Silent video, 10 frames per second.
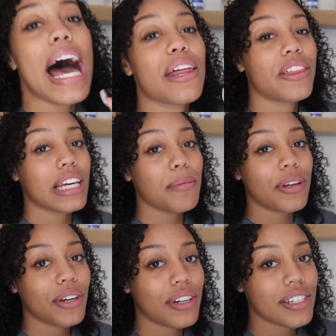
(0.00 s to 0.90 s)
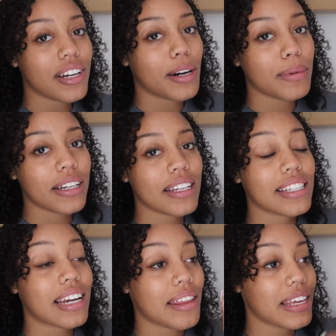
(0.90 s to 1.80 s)
I think I'm gonna go to
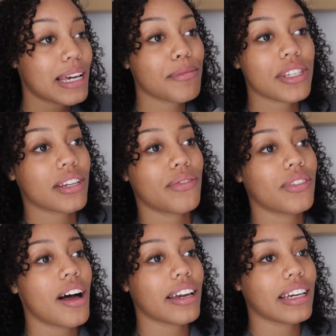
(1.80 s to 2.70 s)
Starbucks and I think I'm just gonna vlog